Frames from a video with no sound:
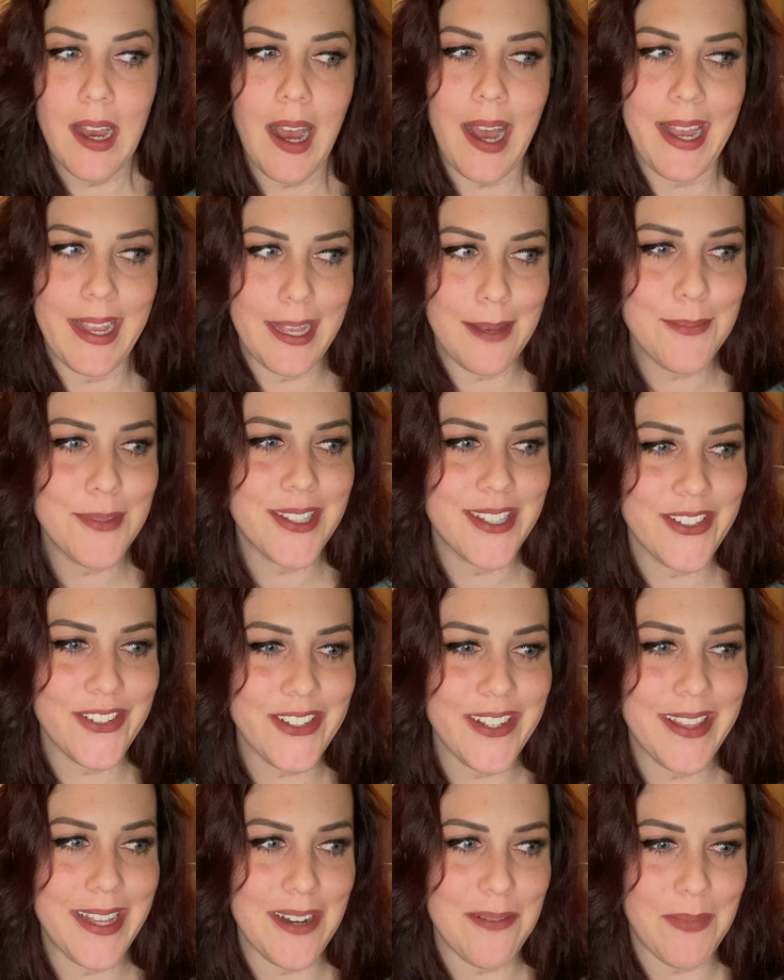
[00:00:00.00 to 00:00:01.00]
I am still
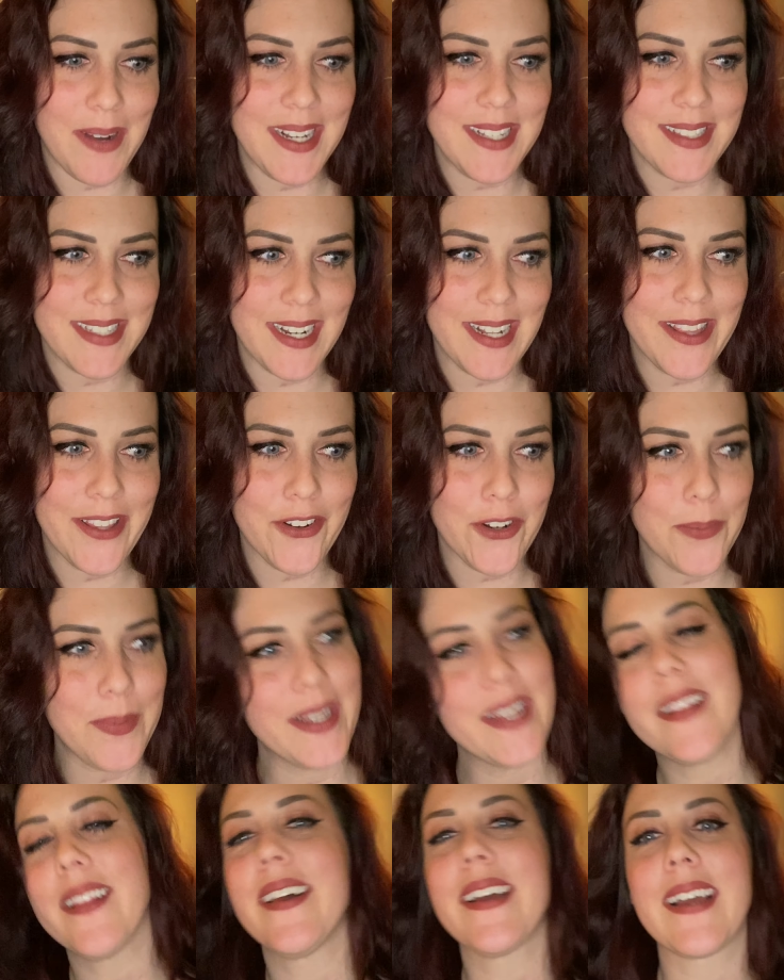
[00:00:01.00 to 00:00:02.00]
in that mindset a little
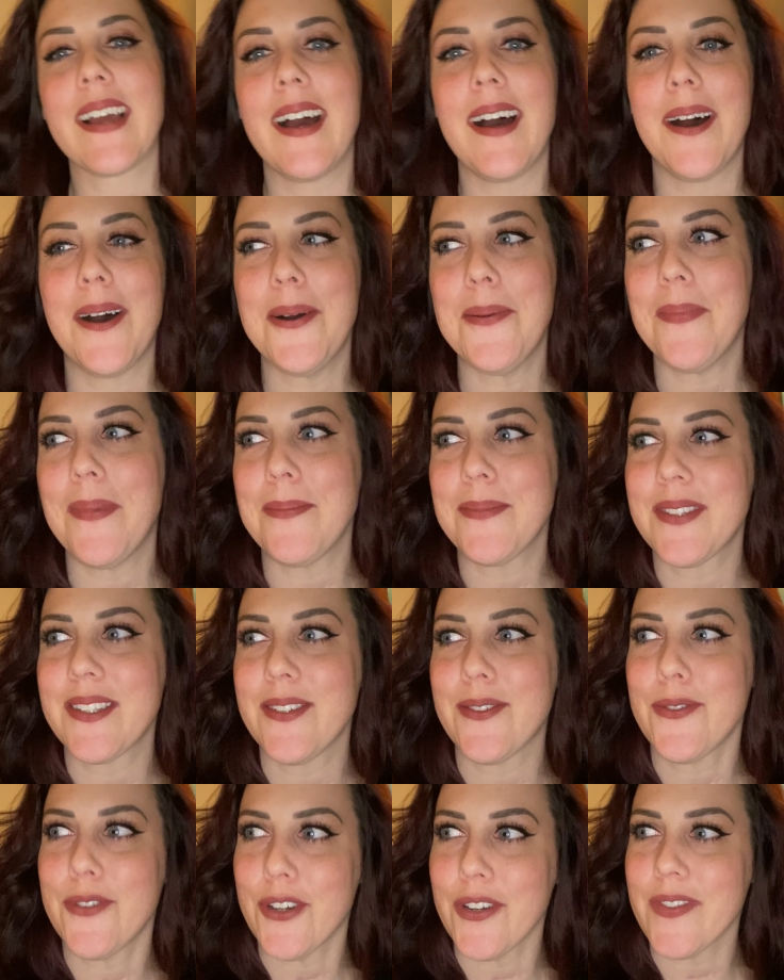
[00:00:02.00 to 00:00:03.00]
bit. Like, I'm
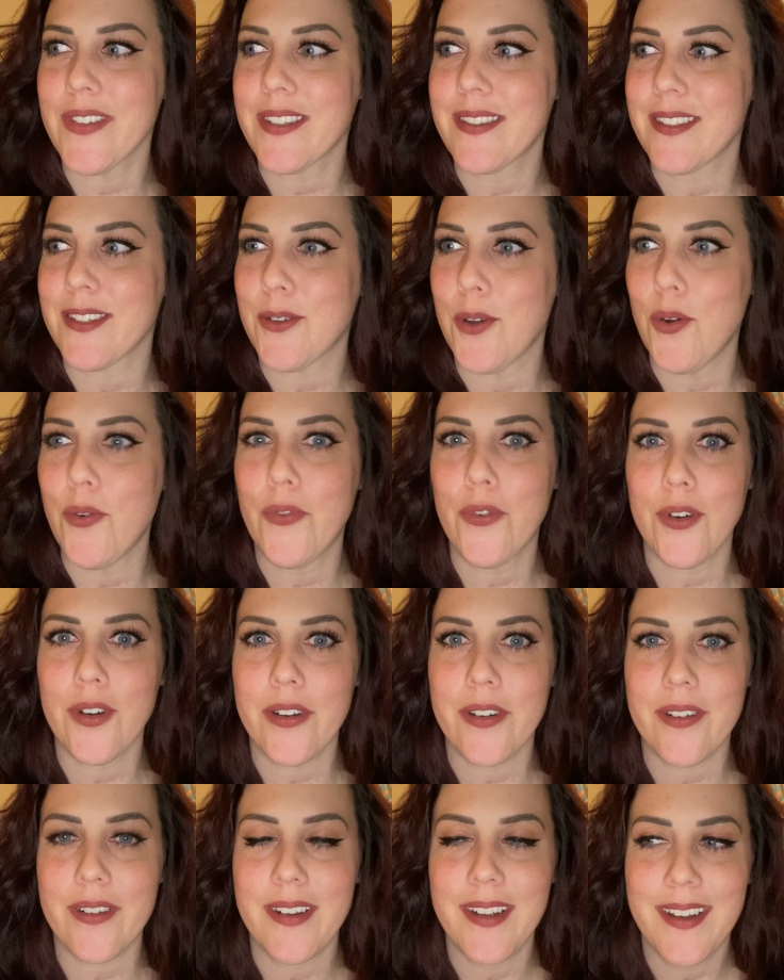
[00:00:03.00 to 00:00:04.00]
still nervous to go
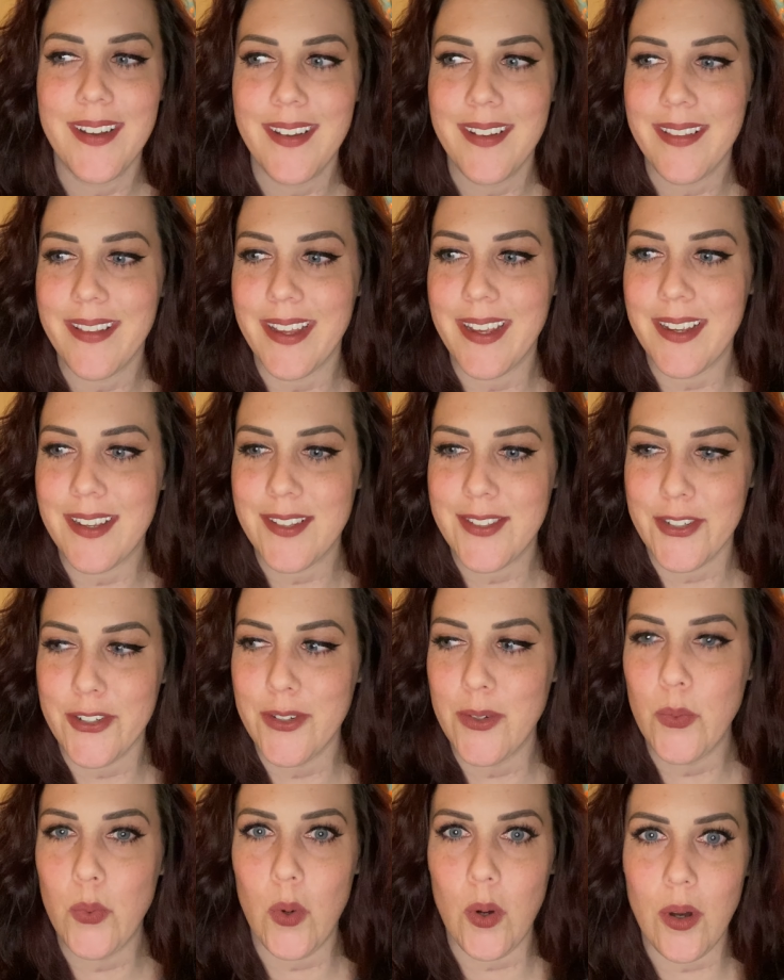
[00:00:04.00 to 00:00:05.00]
for like
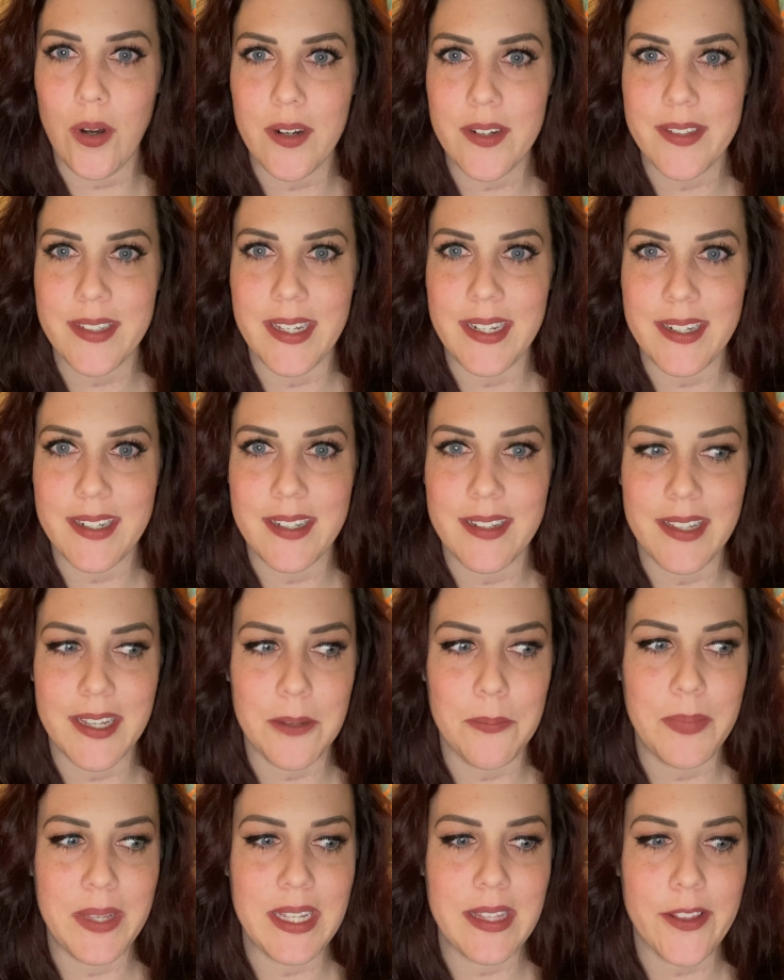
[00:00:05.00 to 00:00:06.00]
certain walks and to
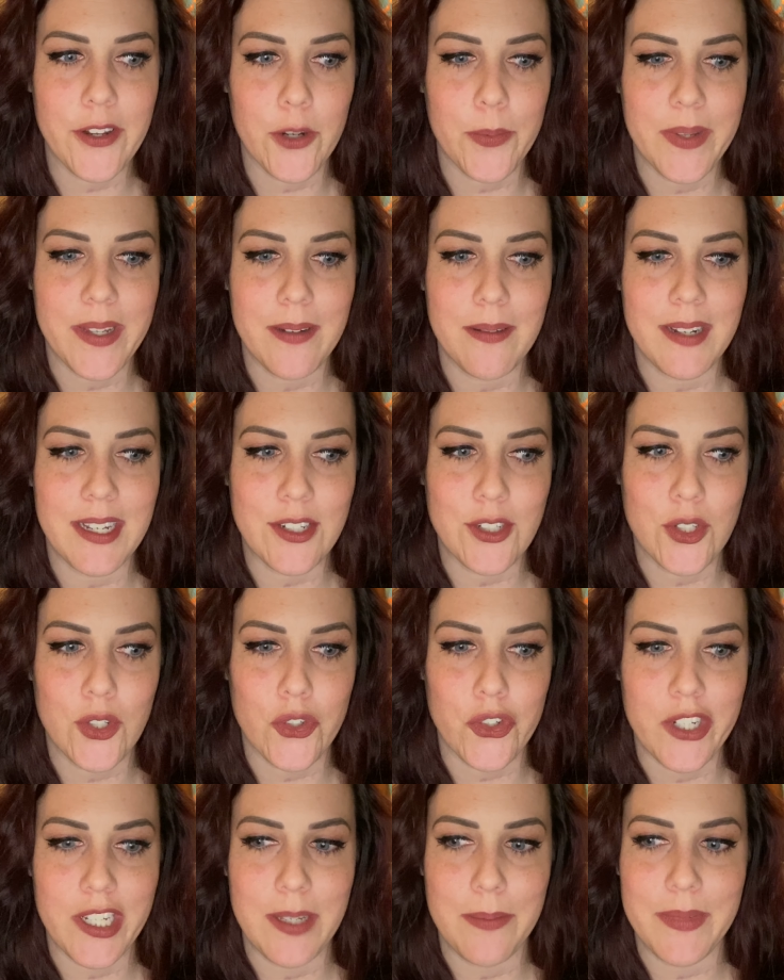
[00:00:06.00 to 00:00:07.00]
like be a little bit
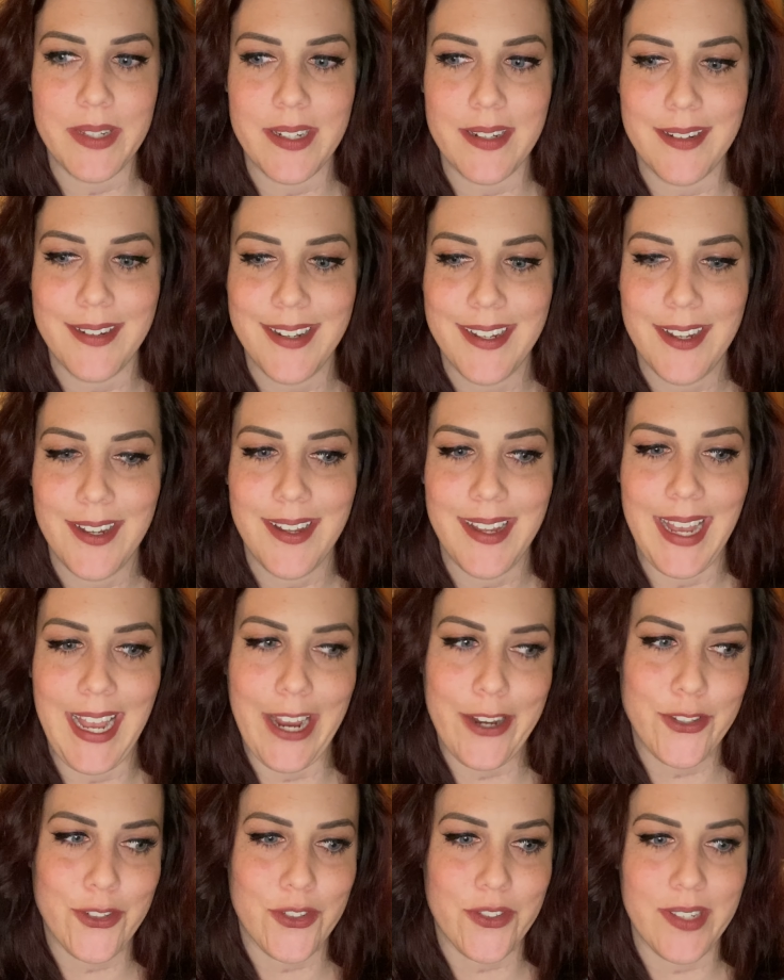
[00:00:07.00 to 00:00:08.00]
extreme and
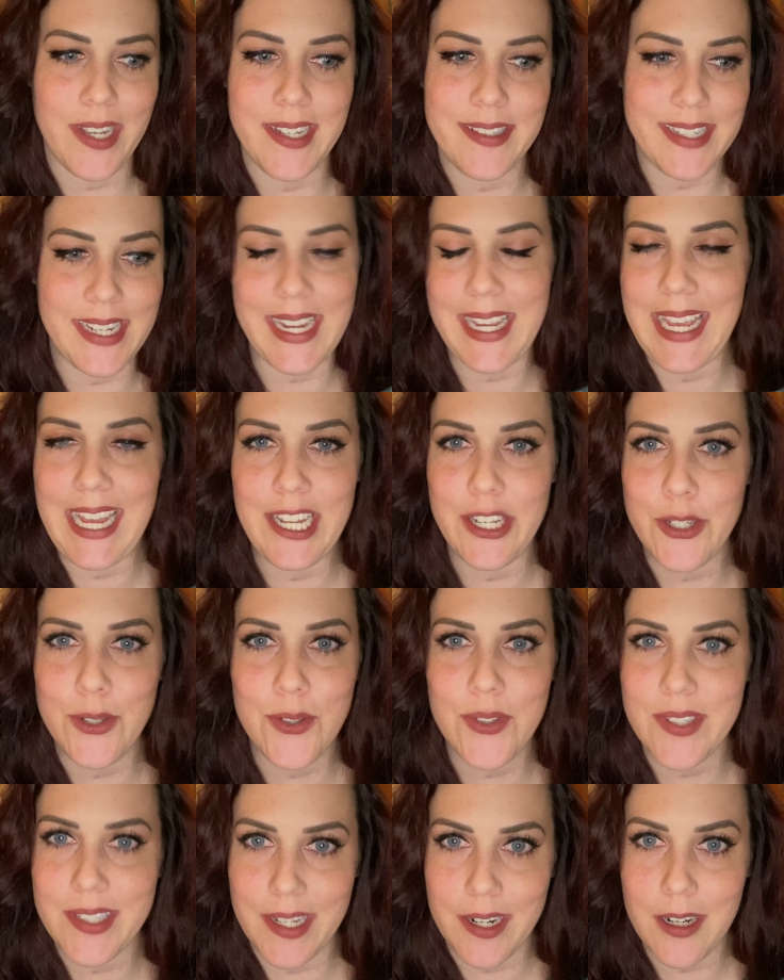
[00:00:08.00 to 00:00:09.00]
exercise. Like, I can't do
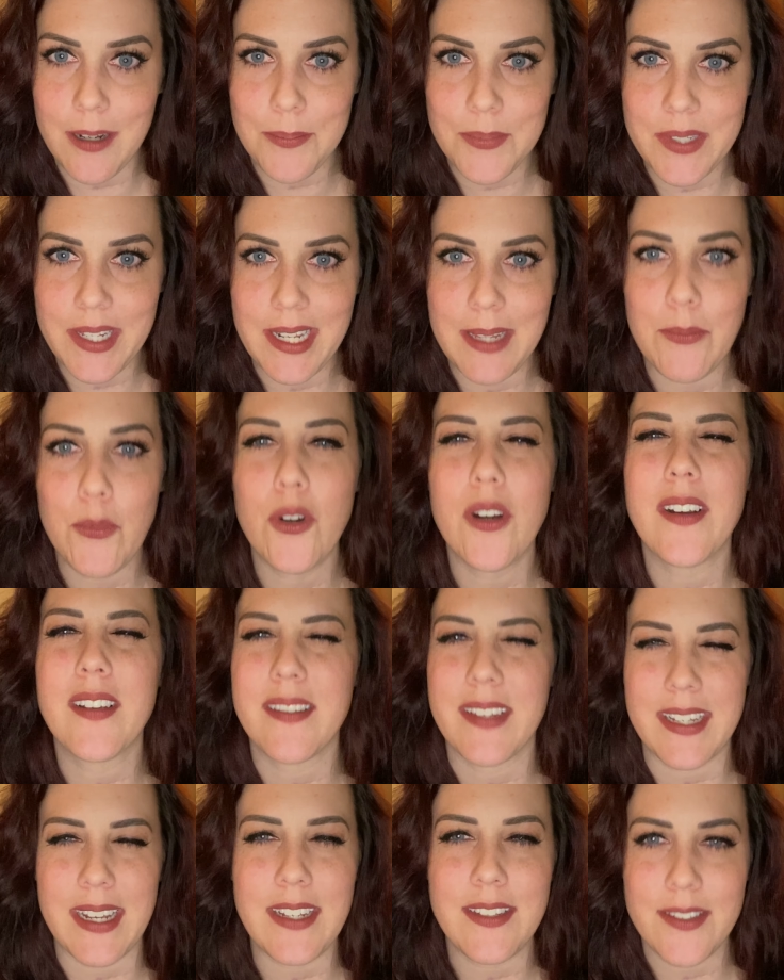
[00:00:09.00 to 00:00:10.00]
sit-ups anymore because
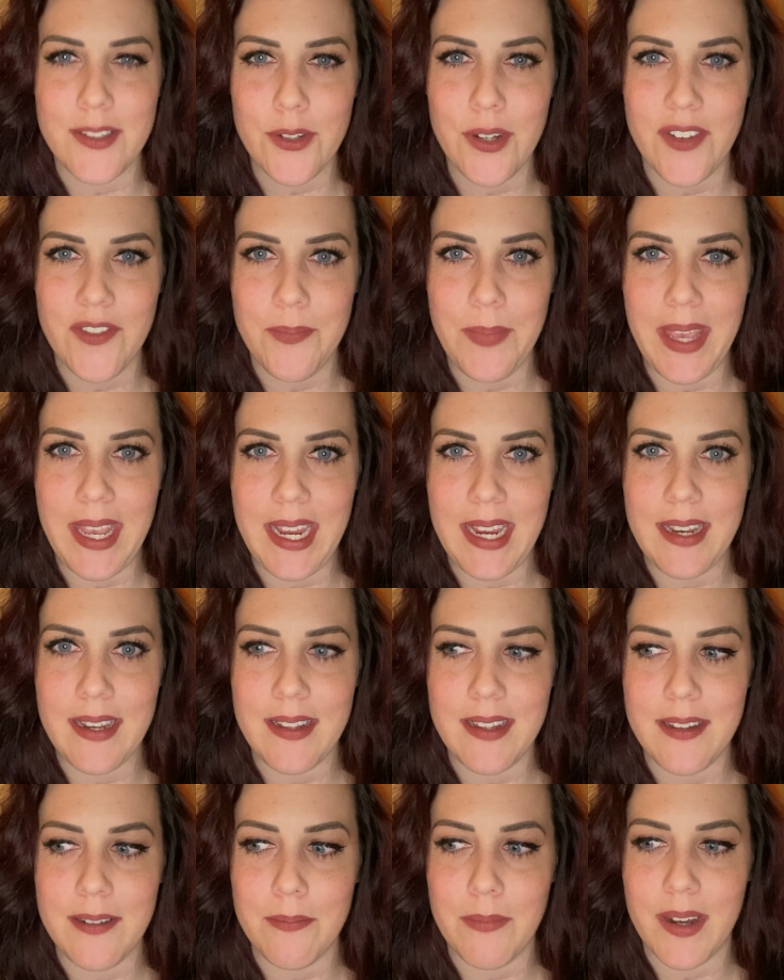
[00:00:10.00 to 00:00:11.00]
like I still have pain
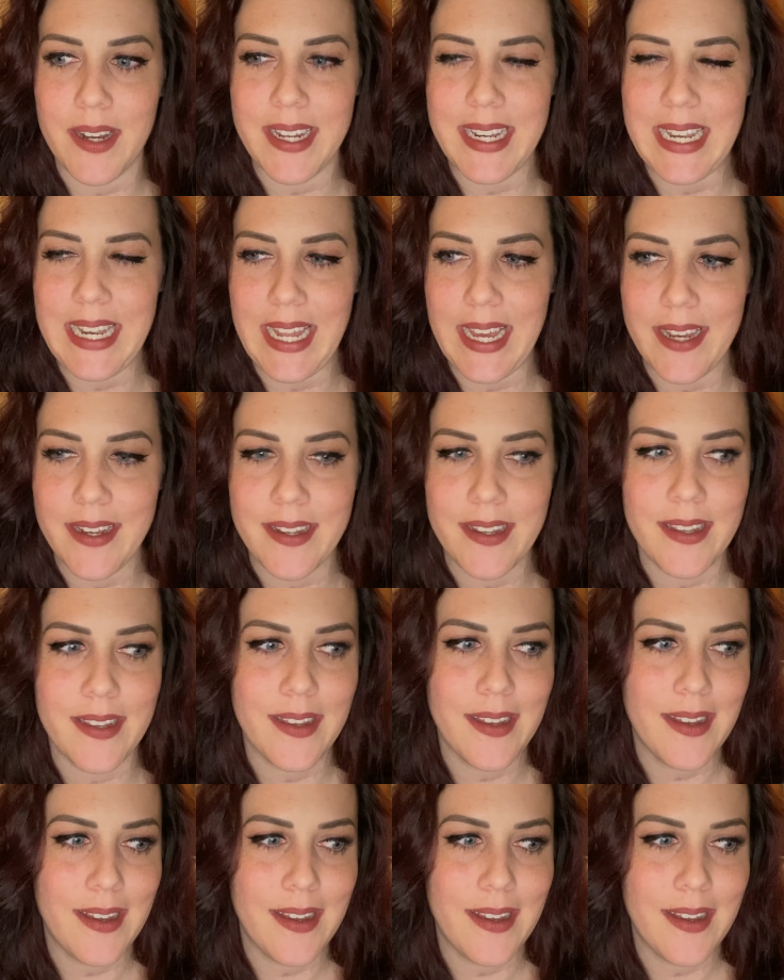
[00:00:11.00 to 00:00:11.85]
in my neck.